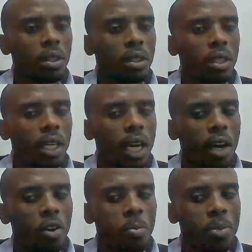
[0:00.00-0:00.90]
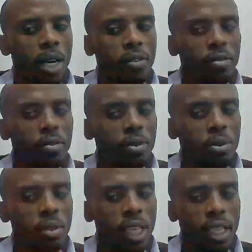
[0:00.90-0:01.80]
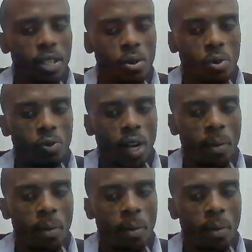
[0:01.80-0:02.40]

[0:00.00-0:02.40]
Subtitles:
I hope you are together so far.